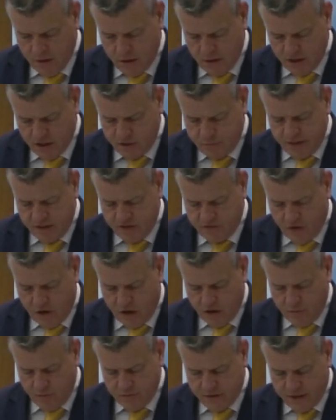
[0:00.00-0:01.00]
It speaks
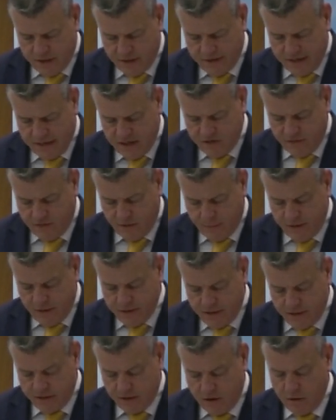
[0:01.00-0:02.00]
volumes that these families
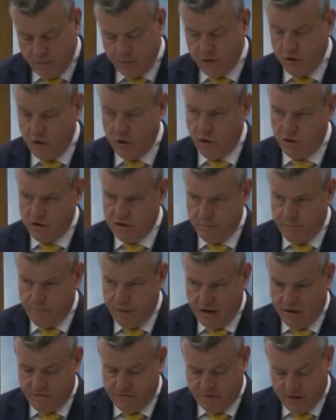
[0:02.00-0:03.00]
had to come to lawyers in
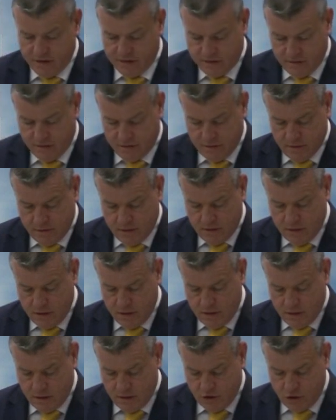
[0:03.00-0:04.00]
Belfast,
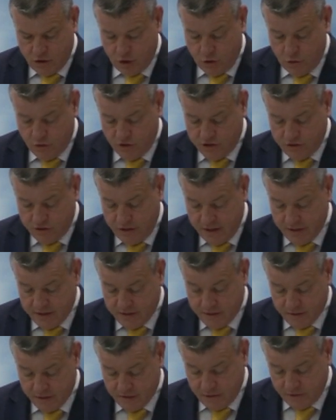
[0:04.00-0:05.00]
and due to
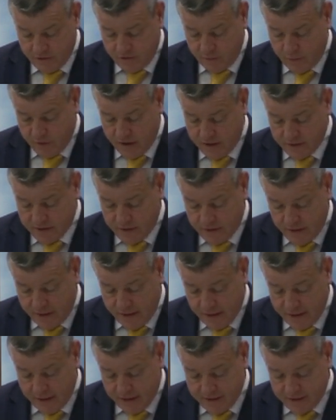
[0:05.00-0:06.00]
restraints of the present
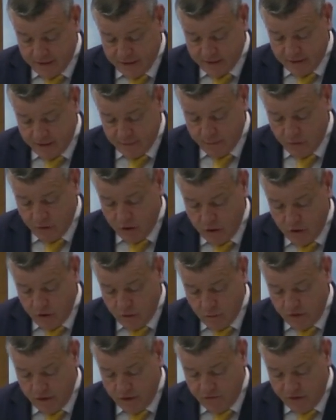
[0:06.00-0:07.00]
legal aid system,
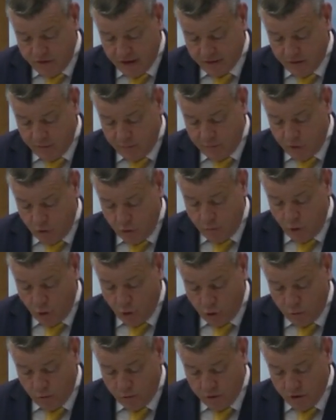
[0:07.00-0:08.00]
we have acted pro
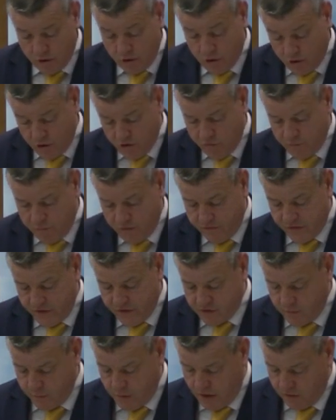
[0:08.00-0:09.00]
bono, another of
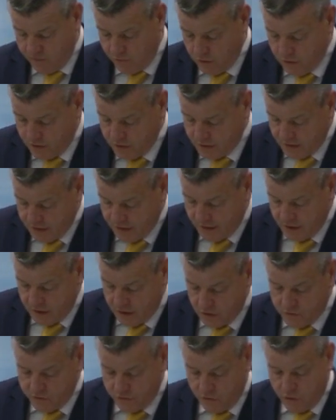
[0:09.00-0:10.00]
Professor McAvoy's
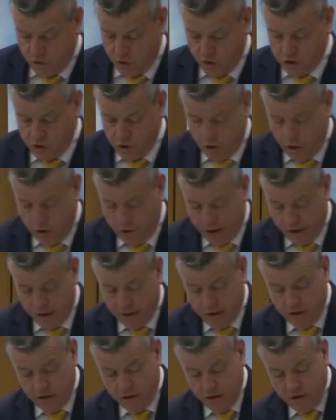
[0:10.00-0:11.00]
indicators for cause lawyering,
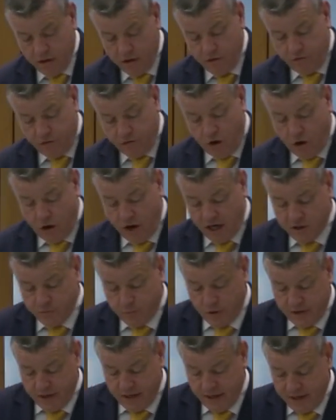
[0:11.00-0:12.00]
for our
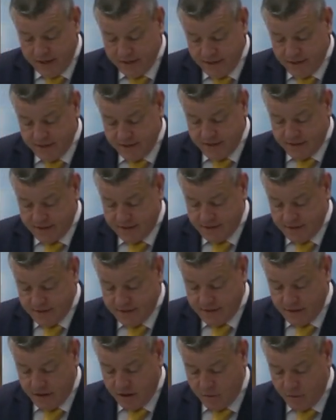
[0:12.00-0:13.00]
expertise and
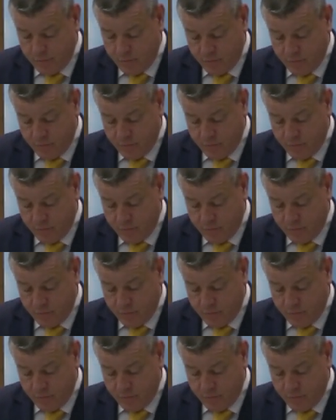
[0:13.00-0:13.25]
assistance in their